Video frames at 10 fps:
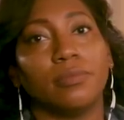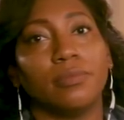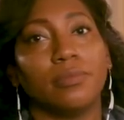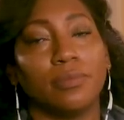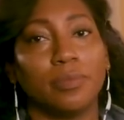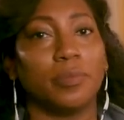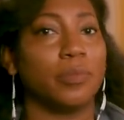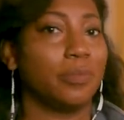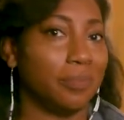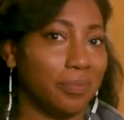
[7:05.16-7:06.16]

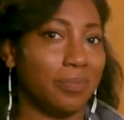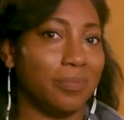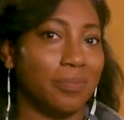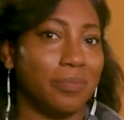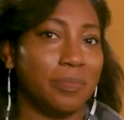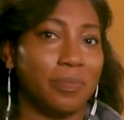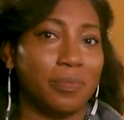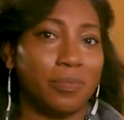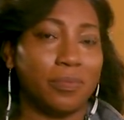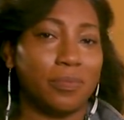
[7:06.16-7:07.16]

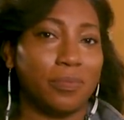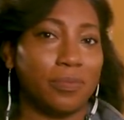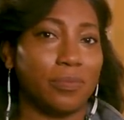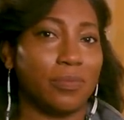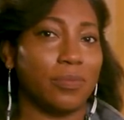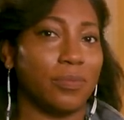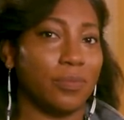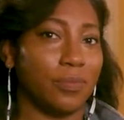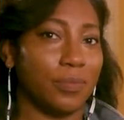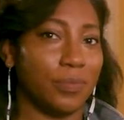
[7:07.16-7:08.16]

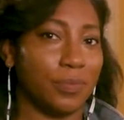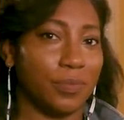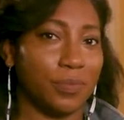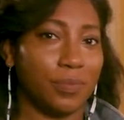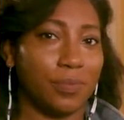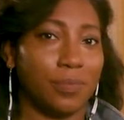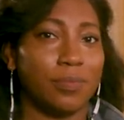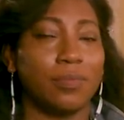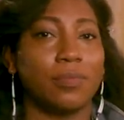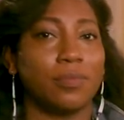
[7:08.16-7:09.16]

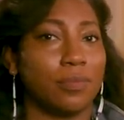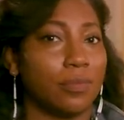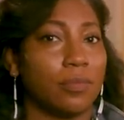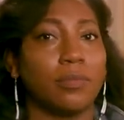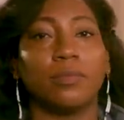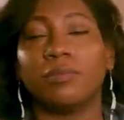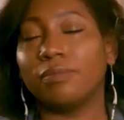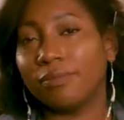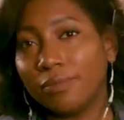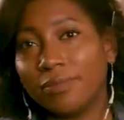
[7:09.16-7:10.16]

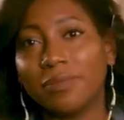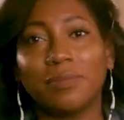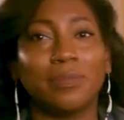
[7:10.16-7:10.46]
This person isn't speaking.